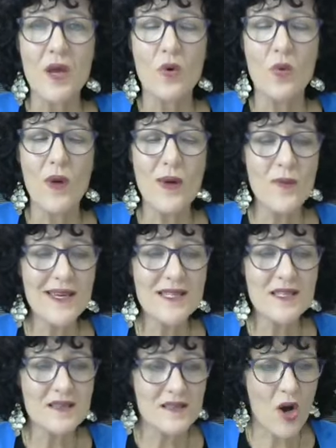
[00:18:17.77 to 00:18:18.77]
when we
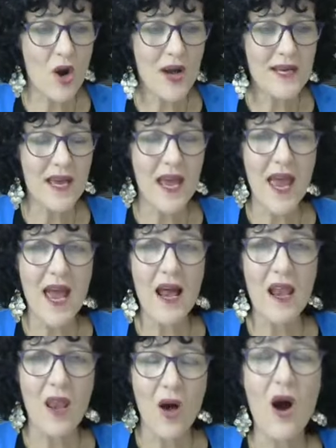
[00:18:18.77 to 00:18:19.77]
design
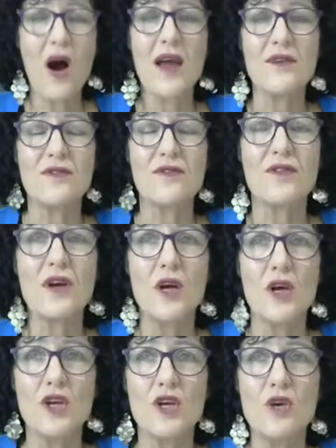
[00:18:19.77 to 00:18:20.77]
our life,
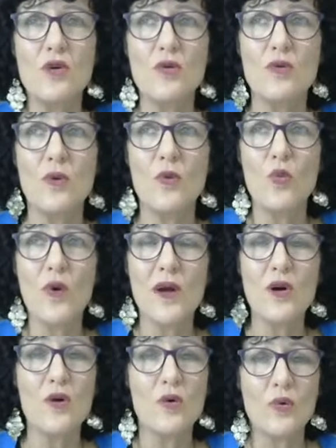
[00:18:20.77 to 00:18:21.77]
you
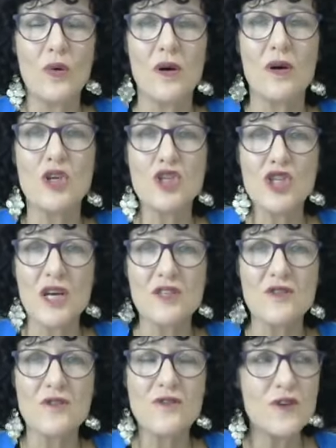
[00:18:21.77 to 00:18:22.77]
will
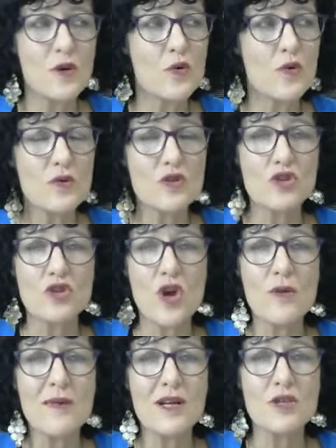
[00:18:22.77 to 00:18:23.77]
just feel
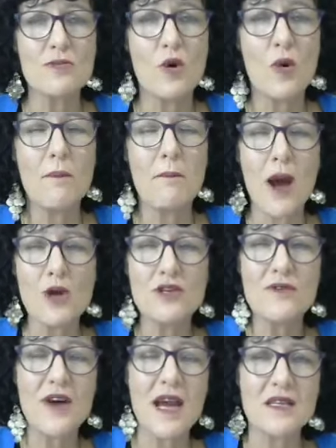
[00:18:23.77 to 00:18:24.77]
so much more
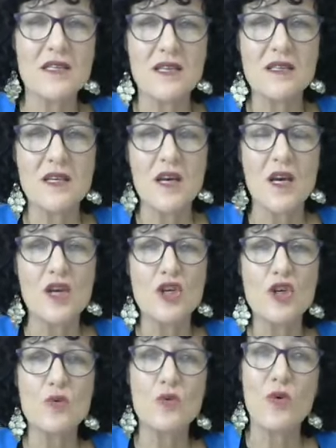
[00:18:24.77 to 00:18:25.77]
motivated.
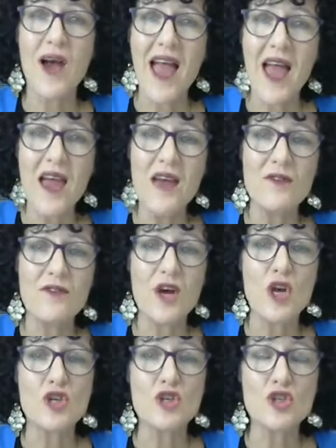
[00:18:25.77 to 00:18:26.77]
You will have
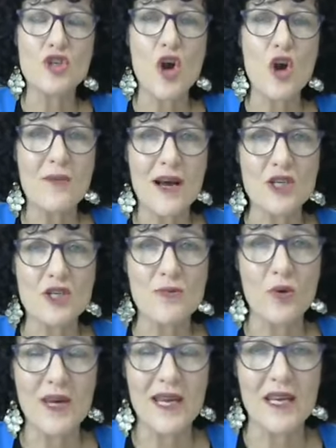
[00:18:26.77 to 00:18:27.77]
so much
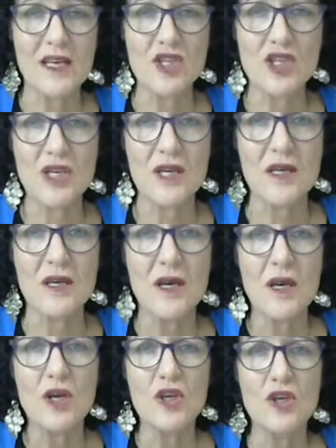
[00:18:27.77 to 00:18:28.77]
more energy.
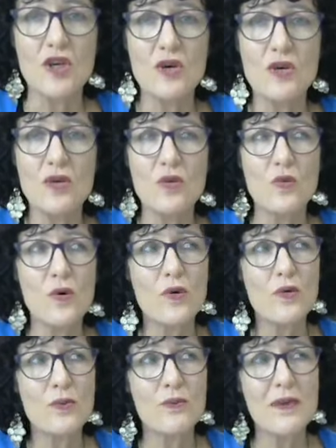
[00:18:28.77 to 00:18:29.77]
You
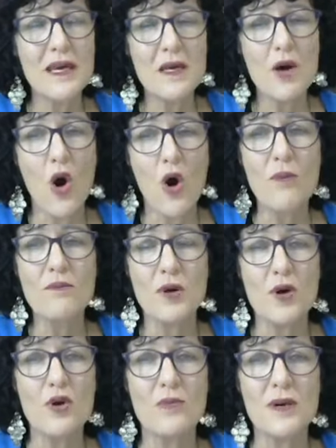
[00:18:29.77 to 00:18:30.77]
will be on
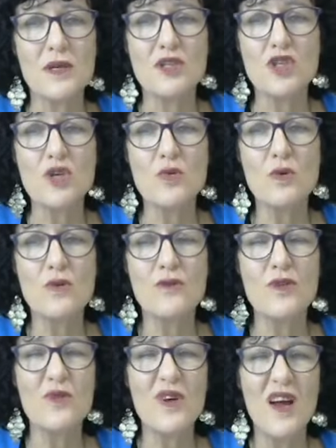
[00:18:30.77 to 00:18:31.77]
purpose. You will
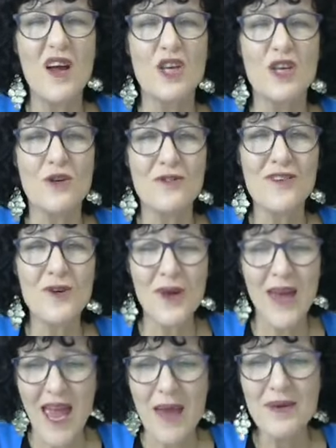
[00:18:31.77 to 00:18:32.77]
feel, you'll feel
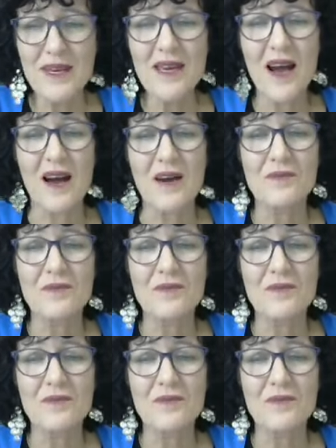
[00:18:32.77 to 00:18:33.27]
happier